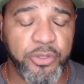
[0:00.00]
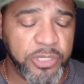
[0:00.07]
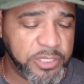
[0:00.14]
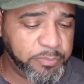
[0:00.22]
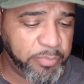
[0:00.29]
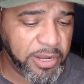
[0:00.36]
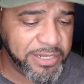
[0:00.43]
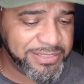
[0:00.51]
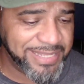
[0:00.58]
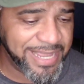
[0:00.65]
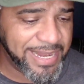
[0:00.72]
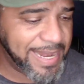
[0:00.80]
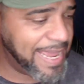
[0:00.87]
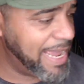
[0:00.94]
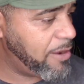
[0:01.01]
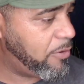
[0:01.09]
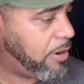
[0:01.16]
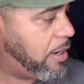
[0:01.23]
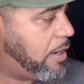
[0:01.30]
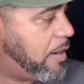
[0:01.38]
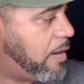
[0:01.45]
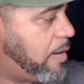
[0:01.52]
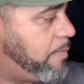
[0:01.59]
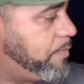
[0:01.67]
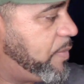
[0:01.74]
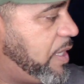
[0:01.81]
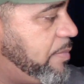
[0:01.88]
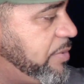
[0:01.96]
the unit plugged in now.
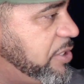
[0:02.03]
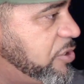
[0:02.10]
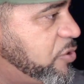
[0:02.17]
Let me